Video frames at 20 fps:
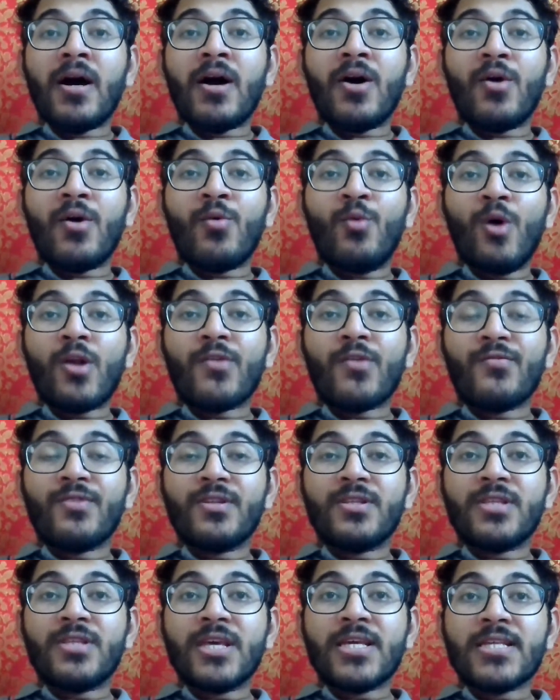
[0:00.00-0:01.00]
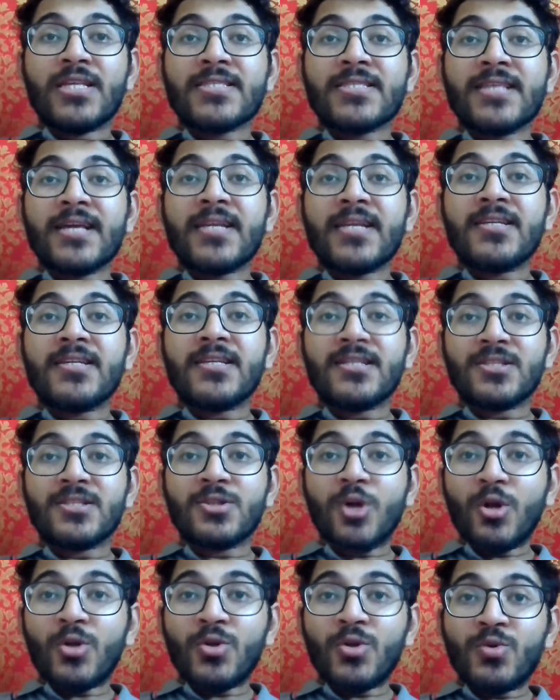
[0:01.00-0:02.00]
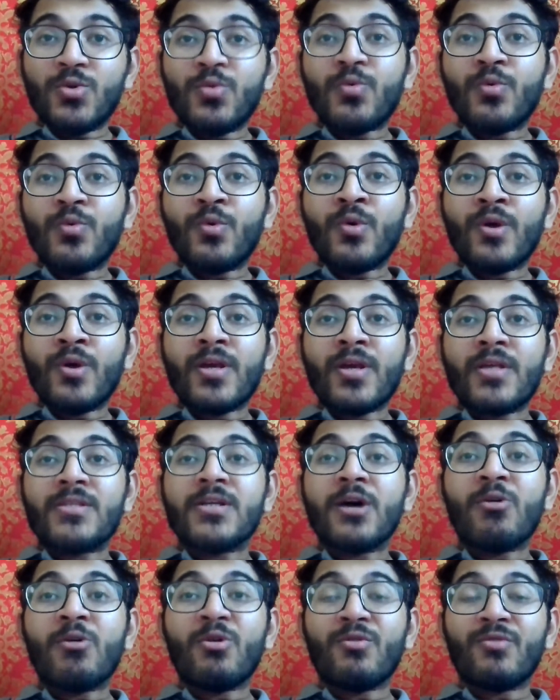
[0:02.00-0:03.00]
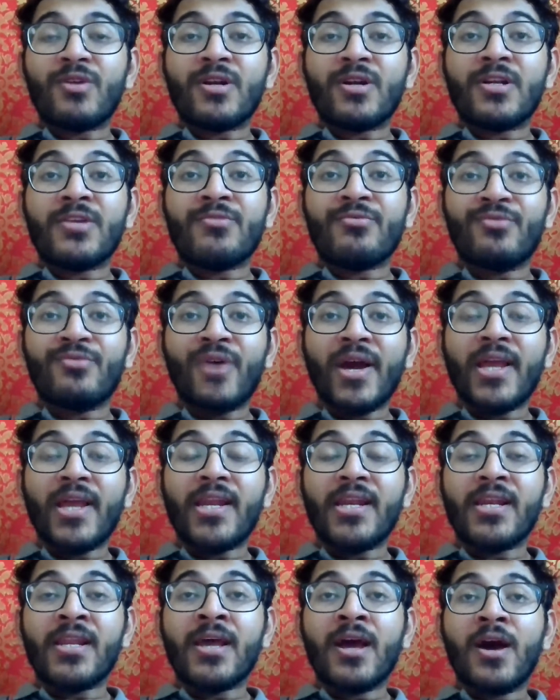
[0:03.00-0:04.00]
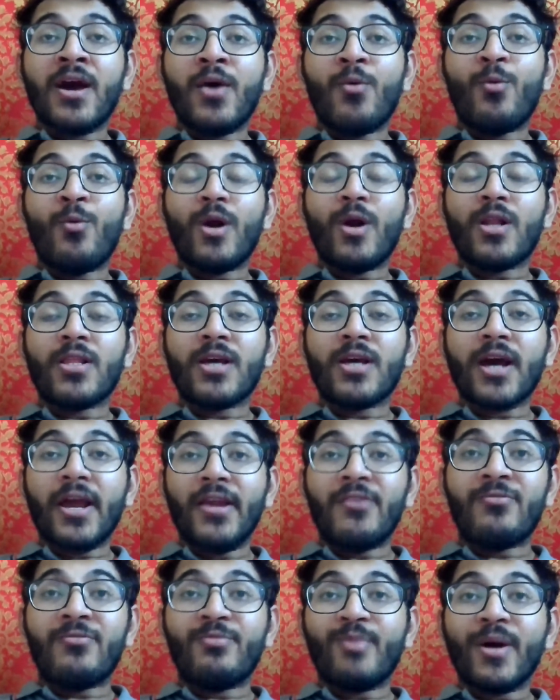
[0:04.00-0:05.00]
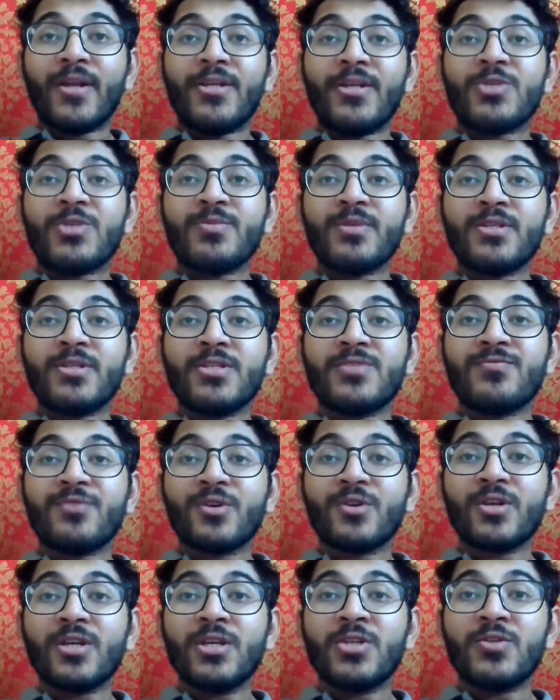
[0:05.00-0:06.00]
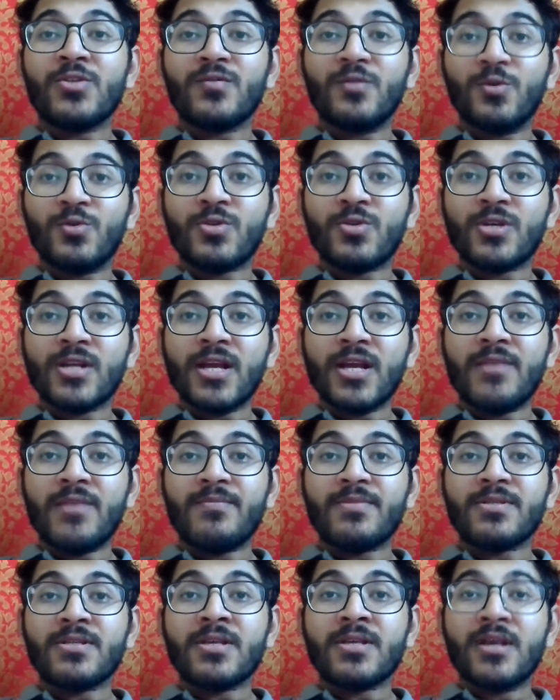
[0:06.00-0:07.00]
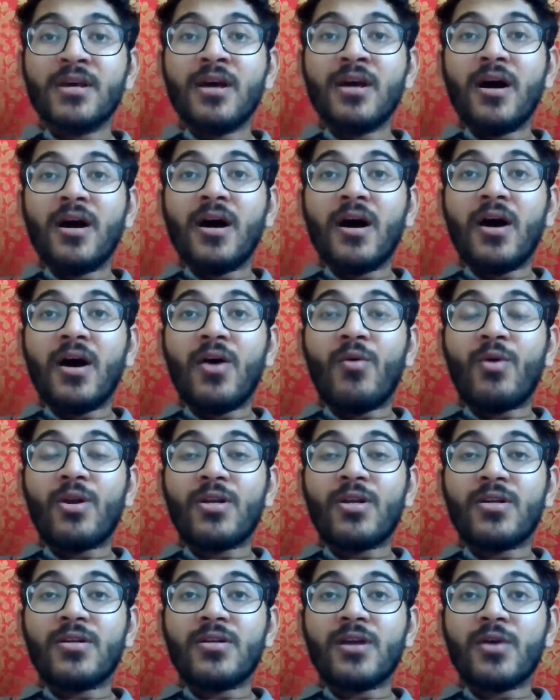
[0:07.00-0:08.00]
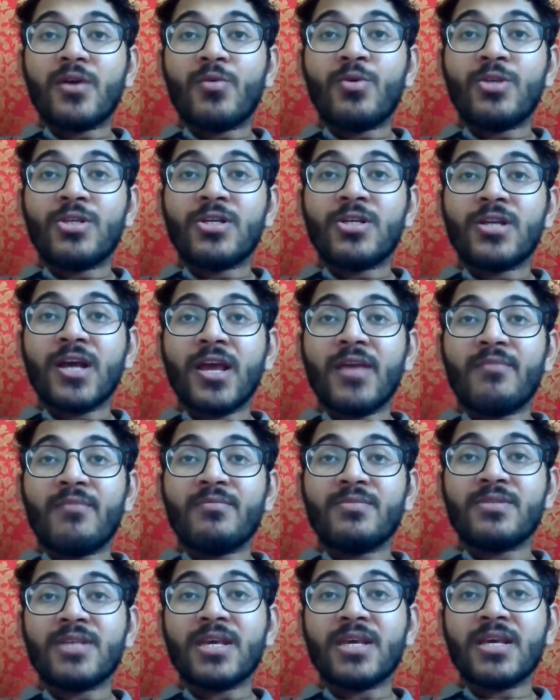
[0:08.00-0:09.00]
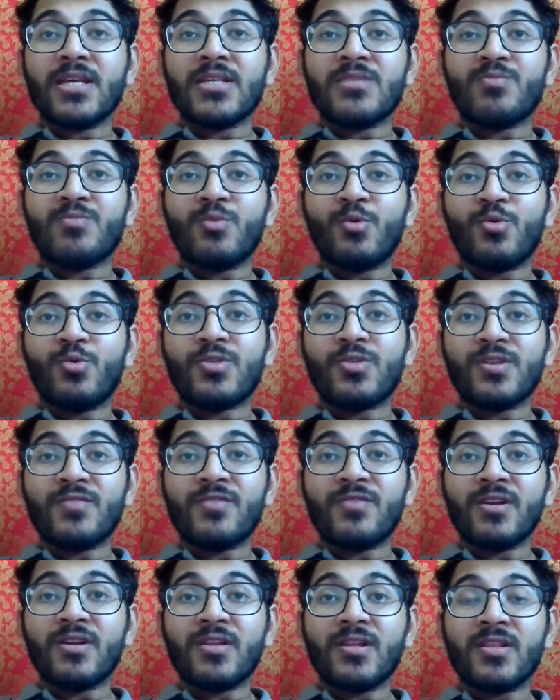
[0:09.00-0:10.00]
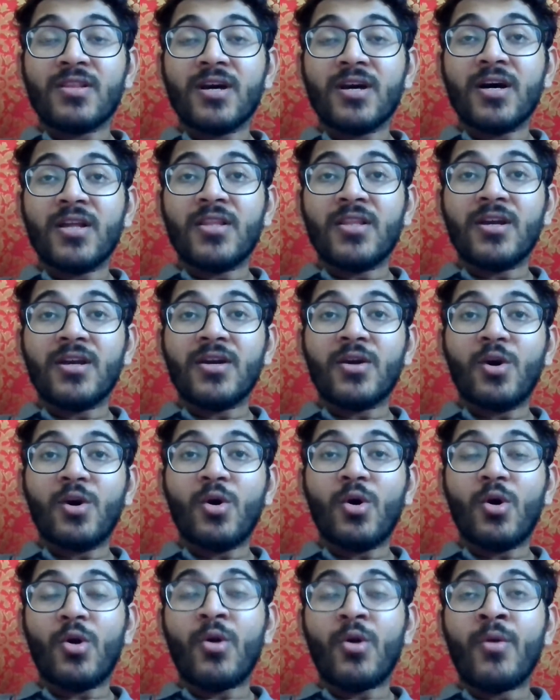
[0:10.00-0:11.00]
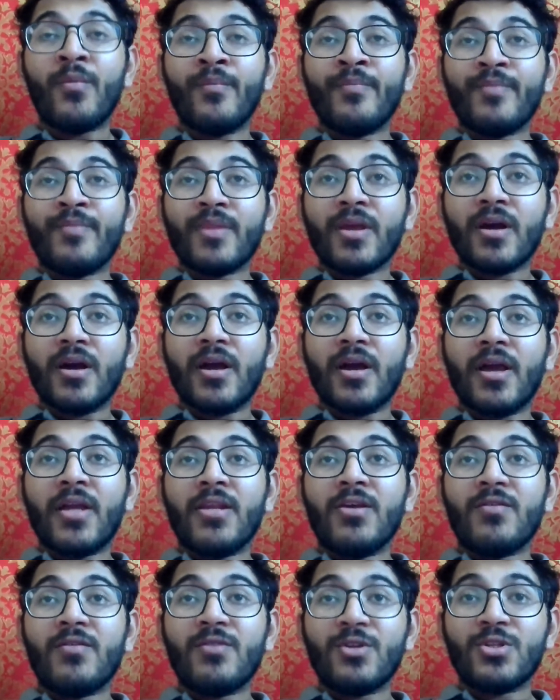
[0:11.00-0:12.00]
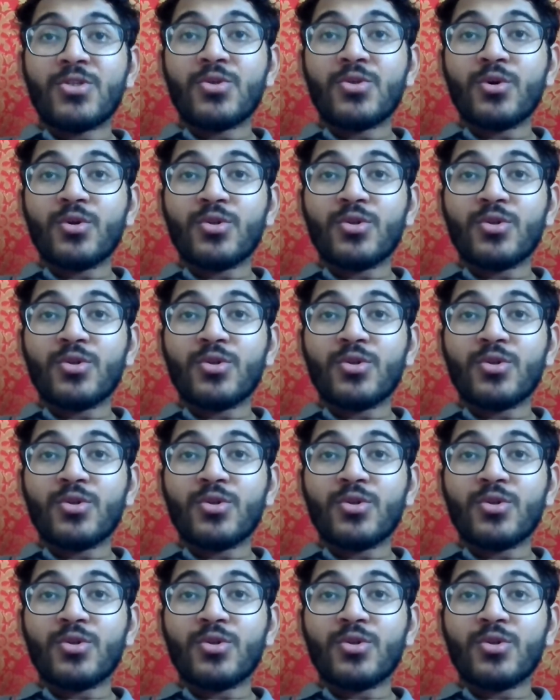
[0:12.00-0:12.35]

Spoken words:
one of the things that it does not do is, however, define what are the kind of punishments for each of those crimes. What which crime say is more severe than the other, or any of that sort.